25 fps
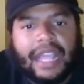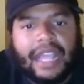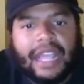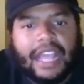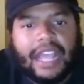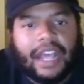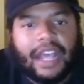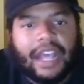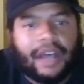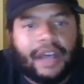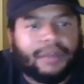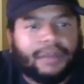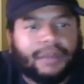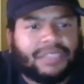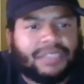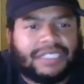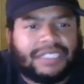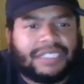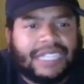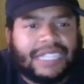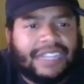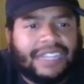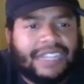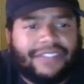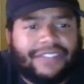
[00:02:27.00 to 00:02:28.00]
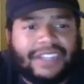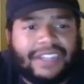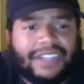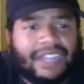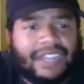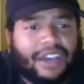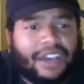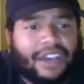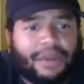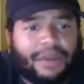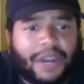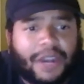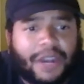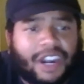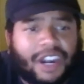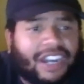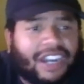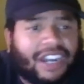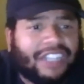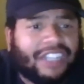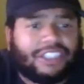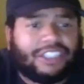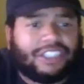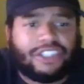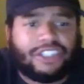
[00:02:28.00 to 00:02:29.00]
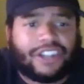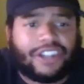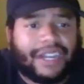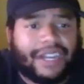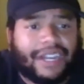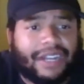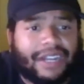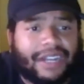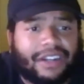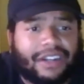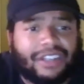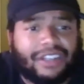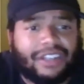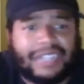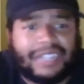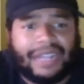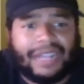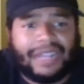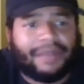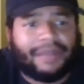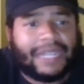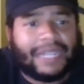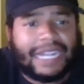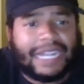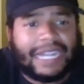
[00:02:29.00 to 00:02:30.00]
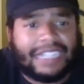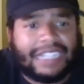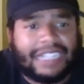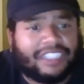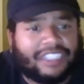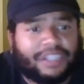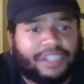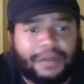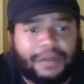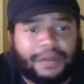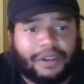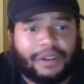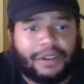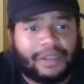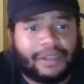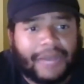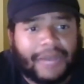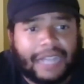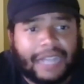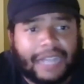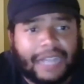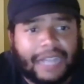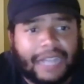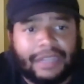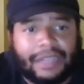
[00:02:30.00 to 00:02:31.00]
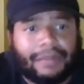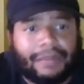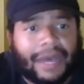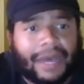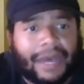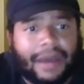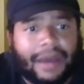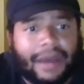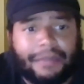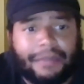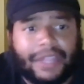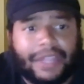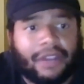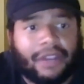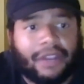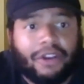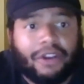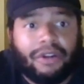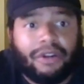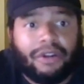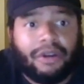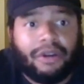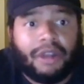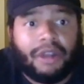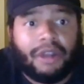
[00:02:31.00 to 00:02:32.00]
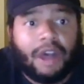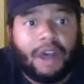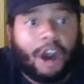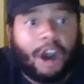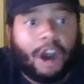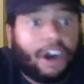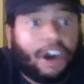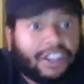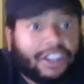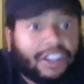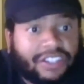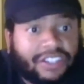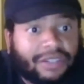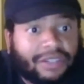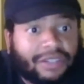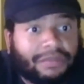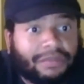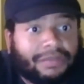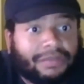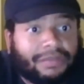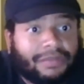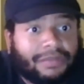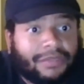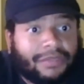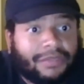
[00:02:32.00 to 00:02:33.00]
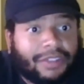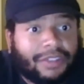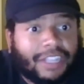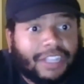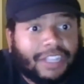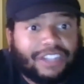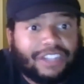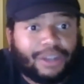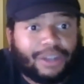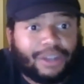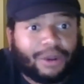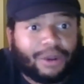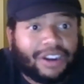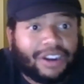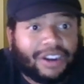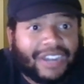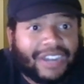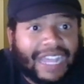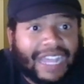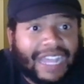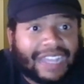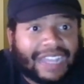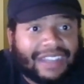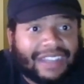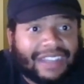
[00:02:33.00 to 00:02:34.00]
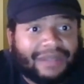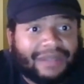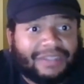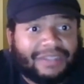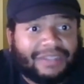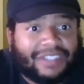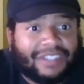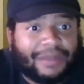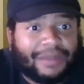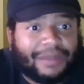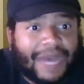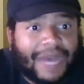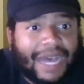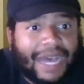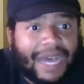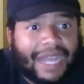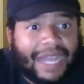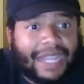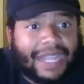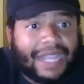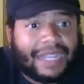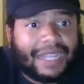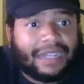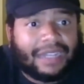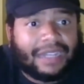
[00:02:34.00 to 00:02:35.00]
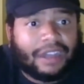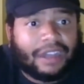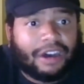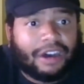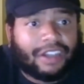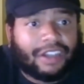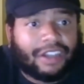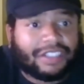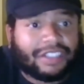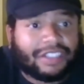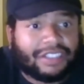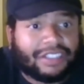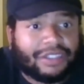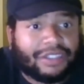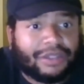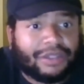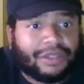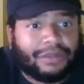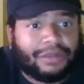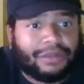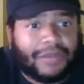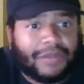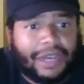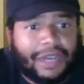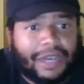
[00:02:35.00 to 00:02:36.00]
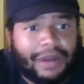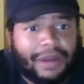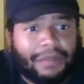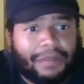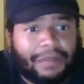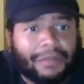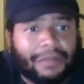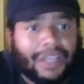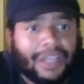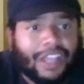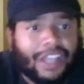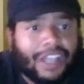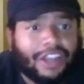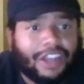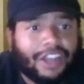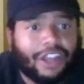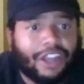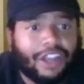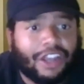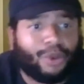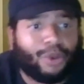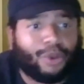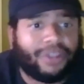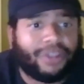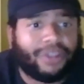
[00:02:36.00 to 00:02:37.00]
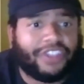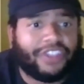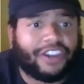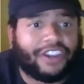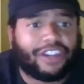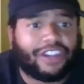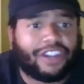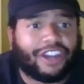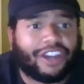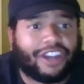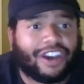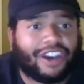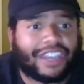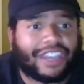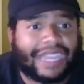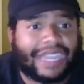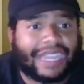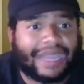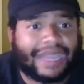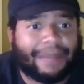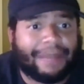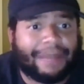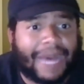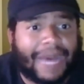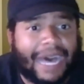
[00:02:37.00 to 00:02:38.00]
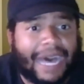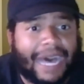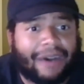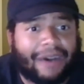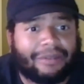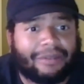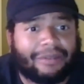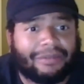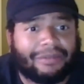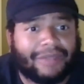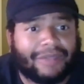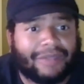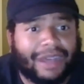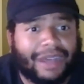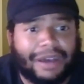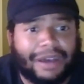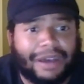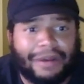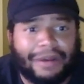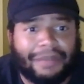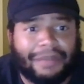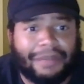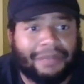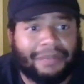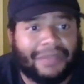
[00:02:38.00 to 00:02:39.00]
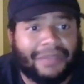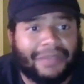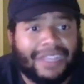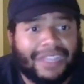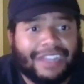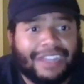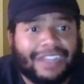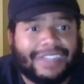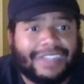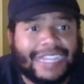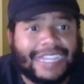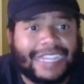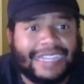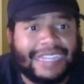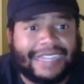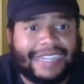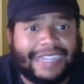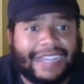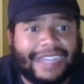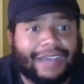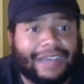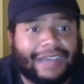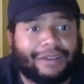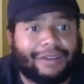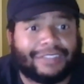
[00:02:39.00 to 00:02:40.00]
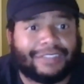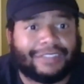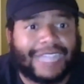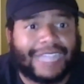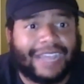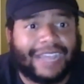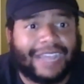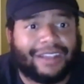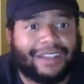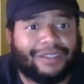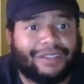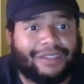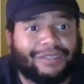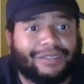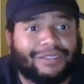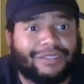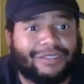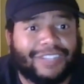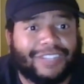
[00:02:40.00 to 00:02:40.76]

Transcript: Um, Steve and Dolmar as trainers, I mean, I just spoke about them. Um, the awesome is the word that comes to mind. Awesome, um, know what they're talking about, um, detail down